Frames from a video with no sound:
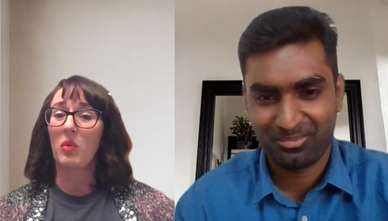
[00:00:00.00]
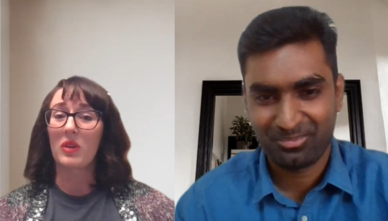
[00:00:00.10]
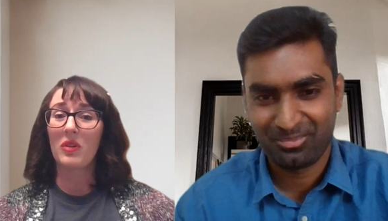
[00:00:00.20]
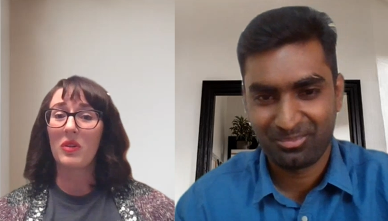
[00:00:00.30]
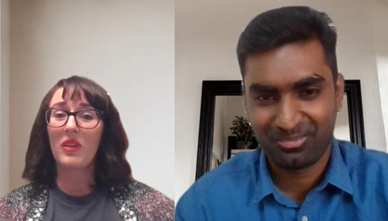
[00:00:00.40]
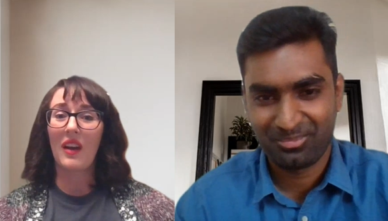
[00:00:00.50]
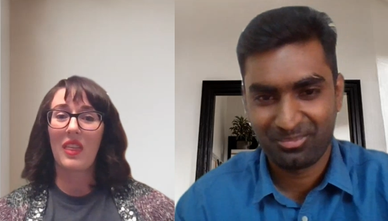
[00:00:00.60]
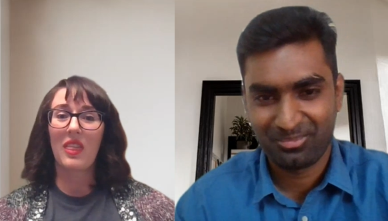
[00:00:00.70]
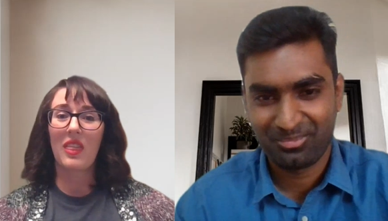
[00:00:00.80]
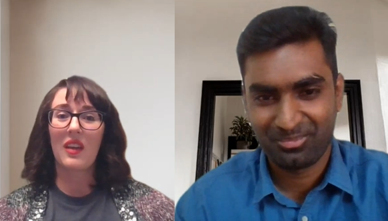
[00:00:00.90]
Speaker 1: that world.
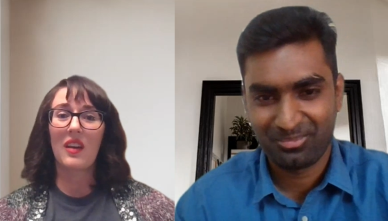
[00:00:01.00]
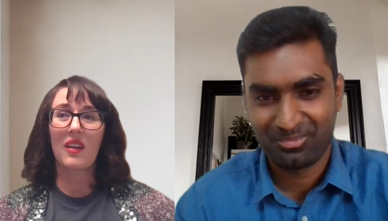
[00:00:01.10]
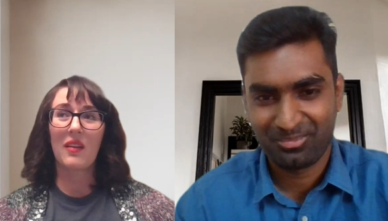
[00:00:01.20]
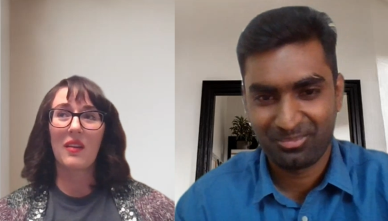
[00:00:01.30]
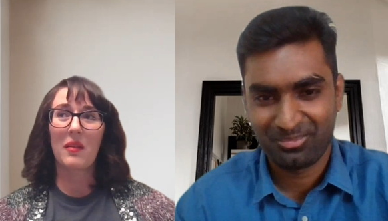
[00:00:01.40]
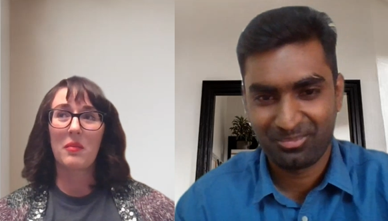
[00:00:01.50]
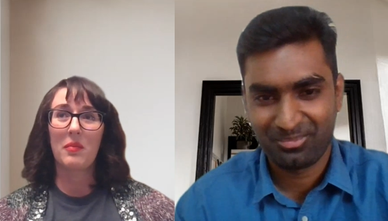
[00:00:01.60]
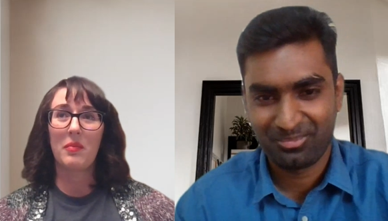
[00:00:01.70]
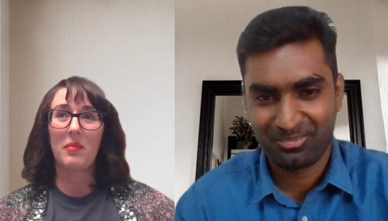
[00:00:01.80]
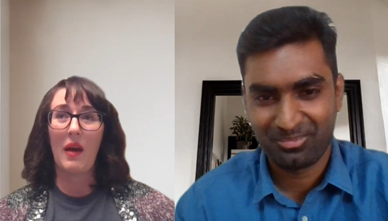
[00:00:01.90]
I think
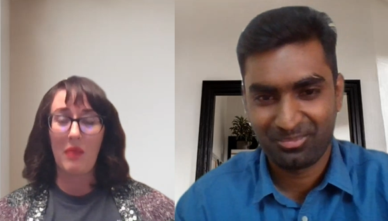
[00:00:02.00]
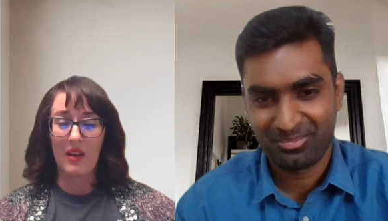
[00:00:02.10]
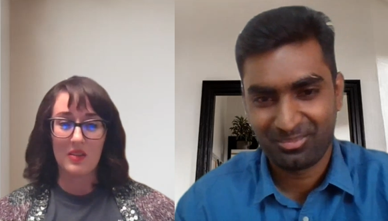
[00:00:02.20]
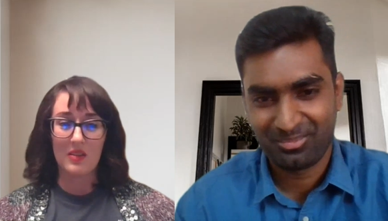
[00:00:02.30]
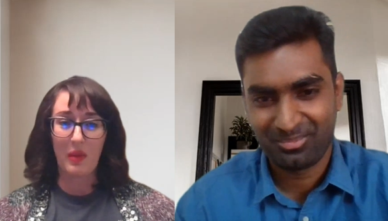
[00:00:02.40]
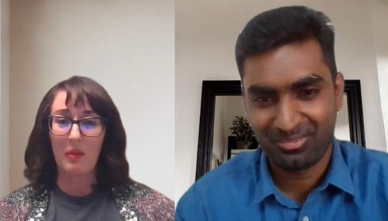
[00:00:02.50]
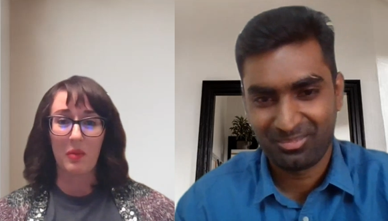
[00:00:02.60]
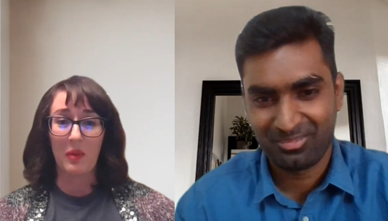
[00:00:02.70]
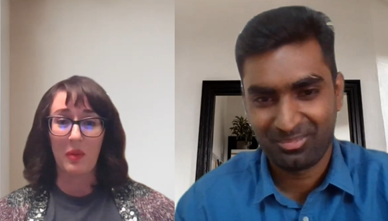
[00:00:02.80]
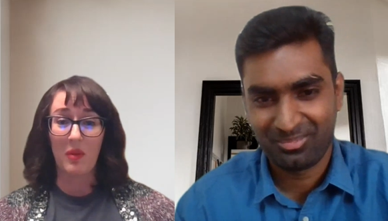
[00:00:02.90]
Batman is
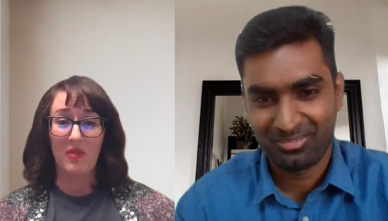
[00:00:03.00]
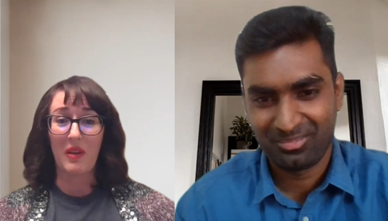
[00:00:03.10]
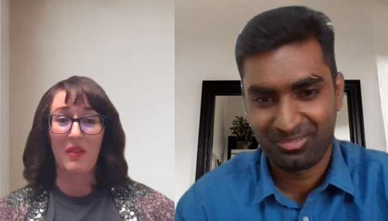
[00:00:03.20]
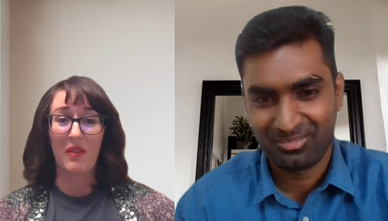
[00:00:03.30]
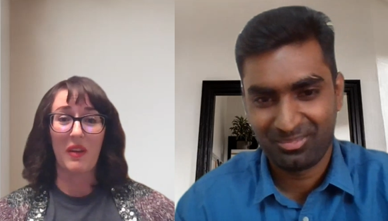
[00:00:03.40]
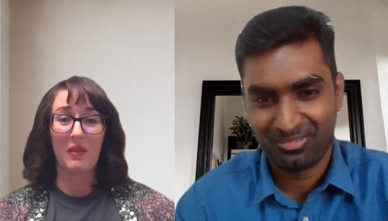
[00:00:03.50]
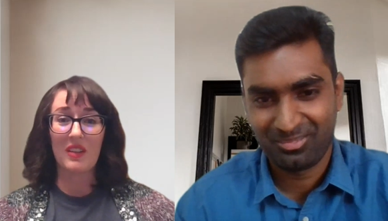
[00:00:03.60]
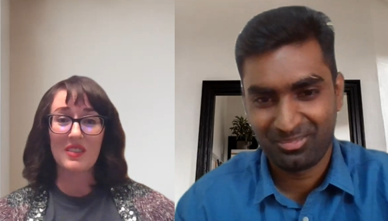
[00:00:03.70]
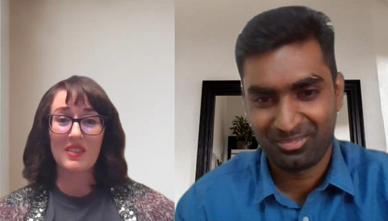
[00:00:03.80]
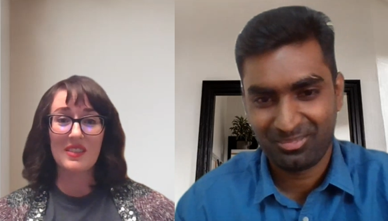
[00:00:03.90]
probably one of my
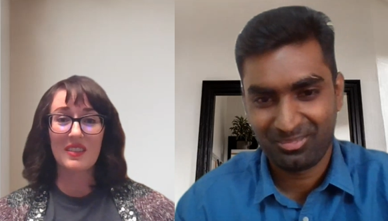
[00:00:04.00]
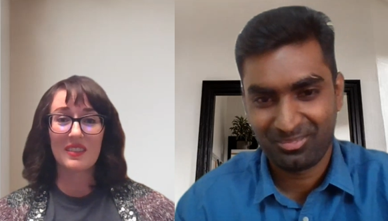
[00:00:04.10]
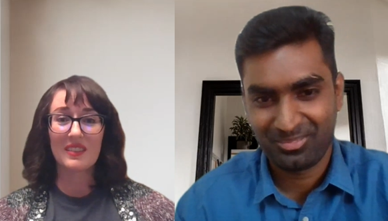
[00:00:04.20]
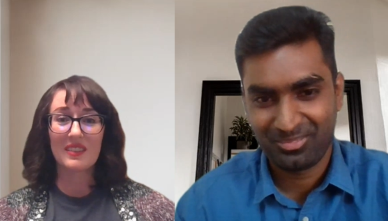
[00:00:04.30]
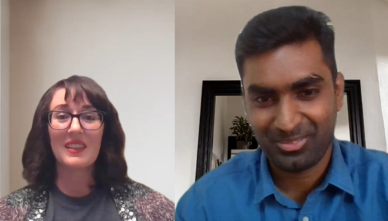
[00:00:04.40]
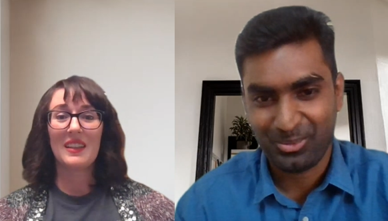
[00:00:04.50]
favorites.